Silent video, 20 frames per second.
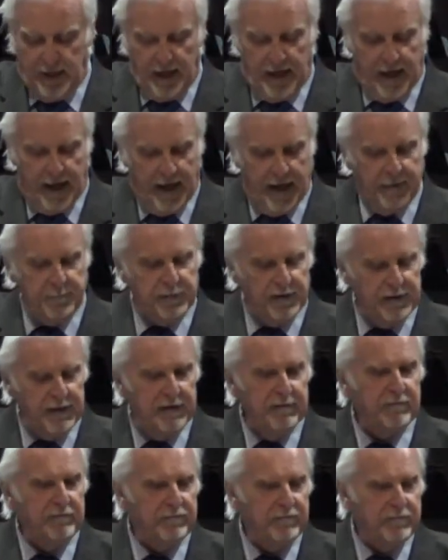I
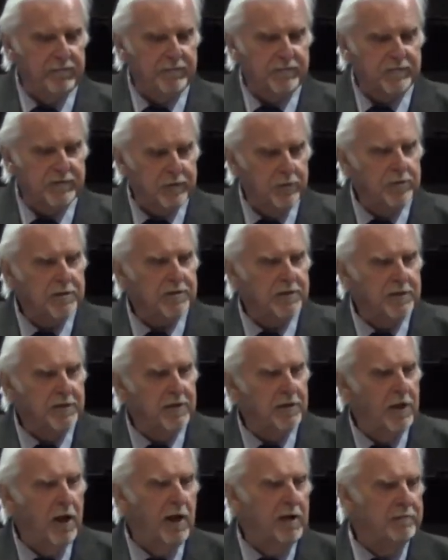believe seriously
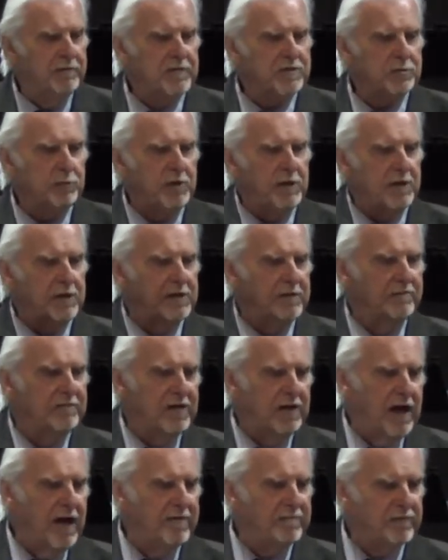that all of us want to live a
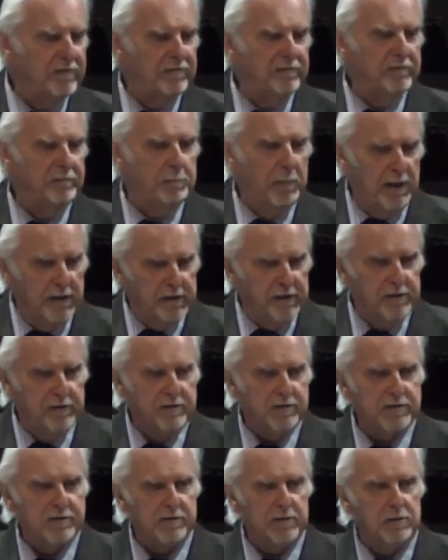life of
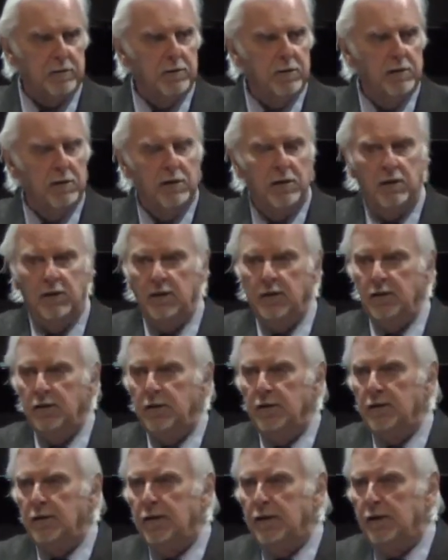abundance and
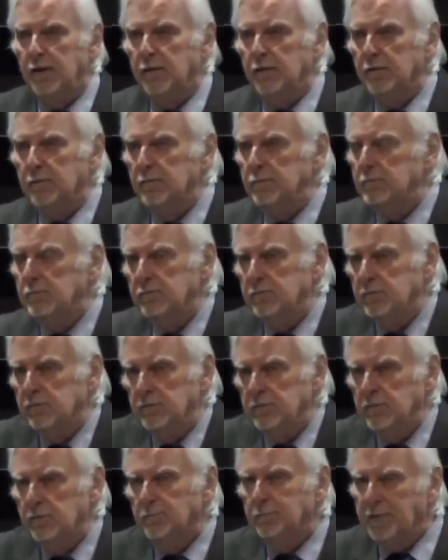uh,
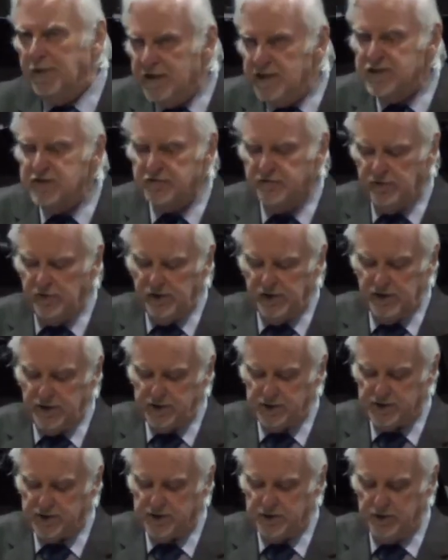
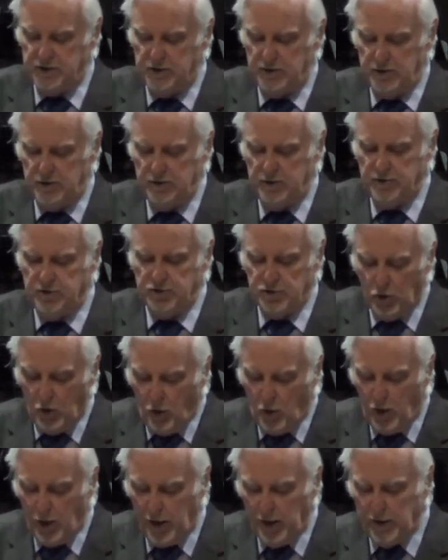peacefulness and
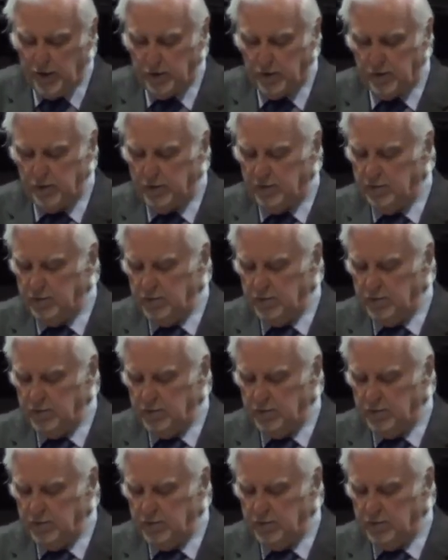joy and